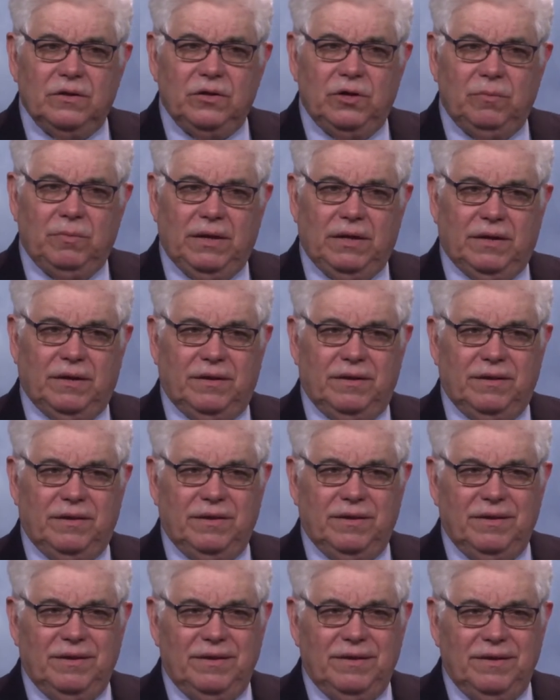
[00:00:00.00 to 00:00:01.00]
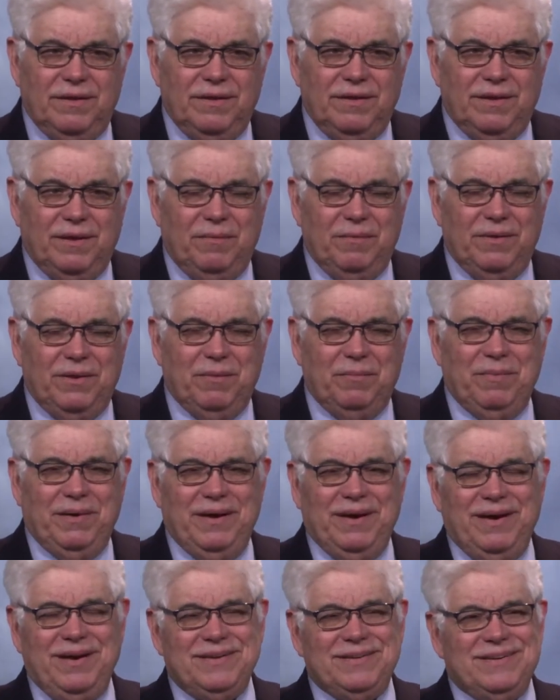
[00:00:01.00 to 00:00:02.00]
You this mean was the, never this was the, never
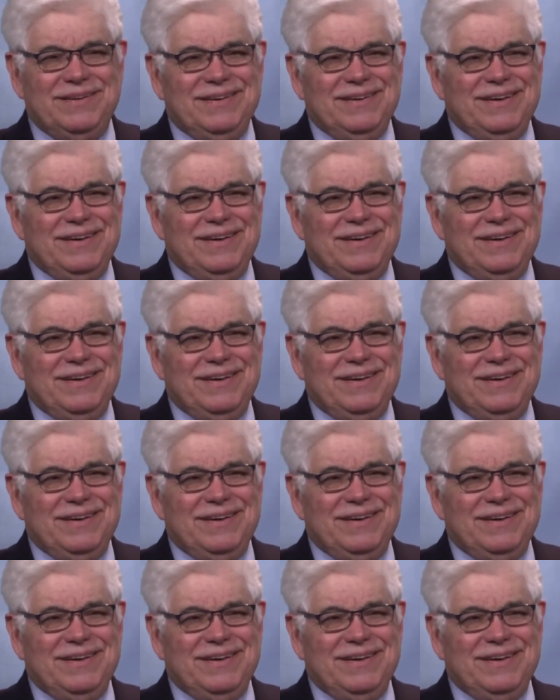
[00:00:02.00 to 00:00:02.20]
the this was